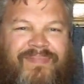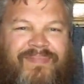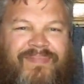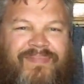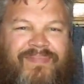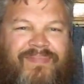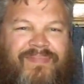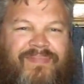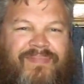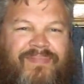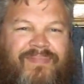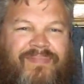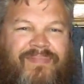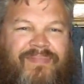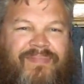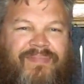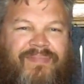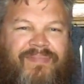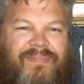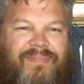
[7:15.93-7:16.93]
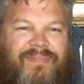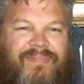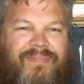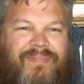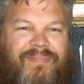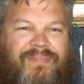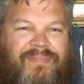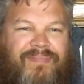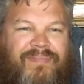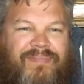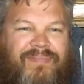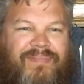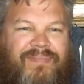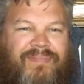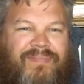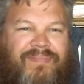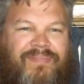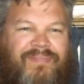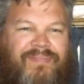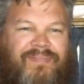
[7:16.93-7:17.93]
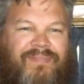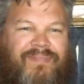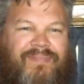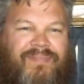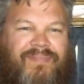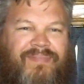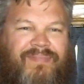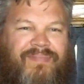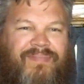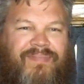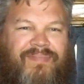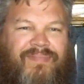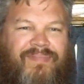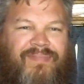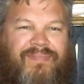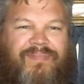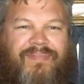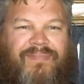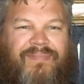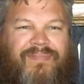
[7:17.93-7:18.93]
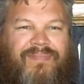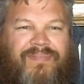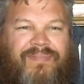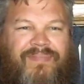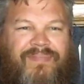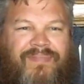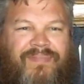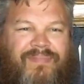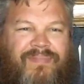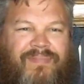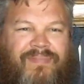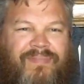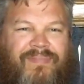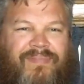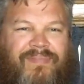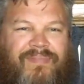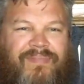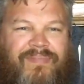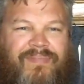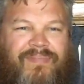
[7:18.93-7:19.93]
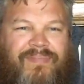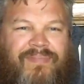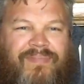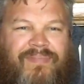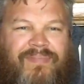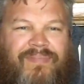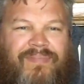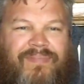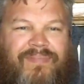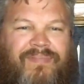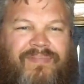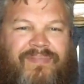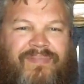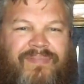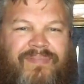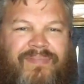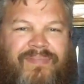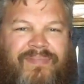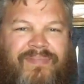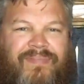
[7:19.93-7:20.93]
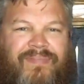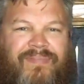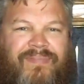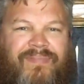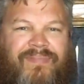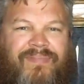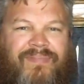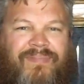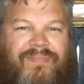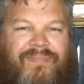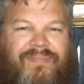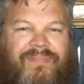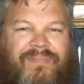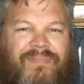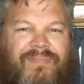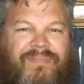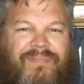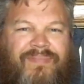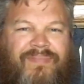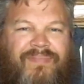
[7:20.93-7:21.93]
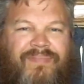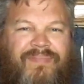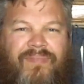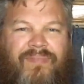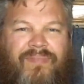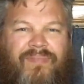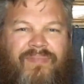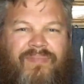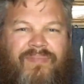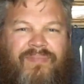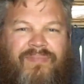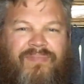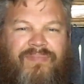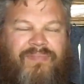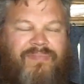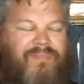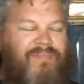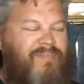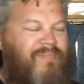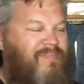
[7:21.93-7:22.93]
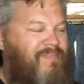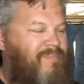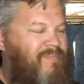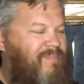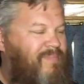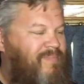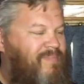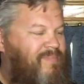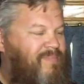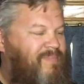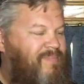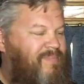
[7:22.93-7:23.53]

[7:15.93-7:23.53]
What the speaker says: The person shown says nothing.